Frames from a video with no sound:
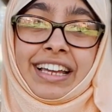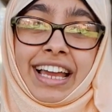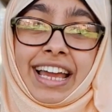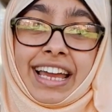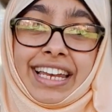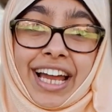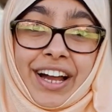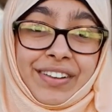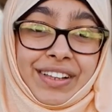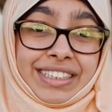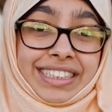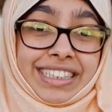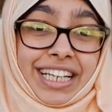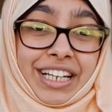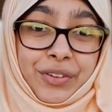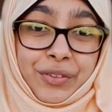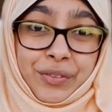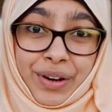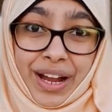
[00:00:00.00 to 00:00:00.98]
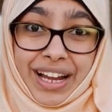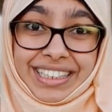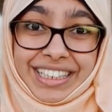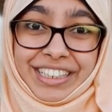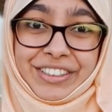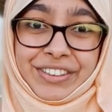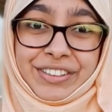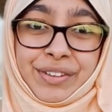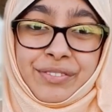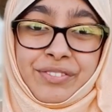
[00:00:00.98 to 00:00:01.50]
And now let's get right
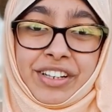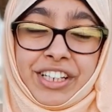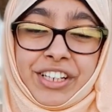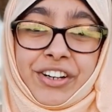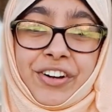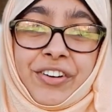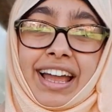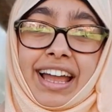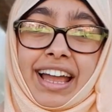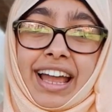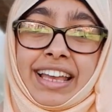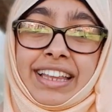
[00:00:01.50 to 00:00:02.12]
into the video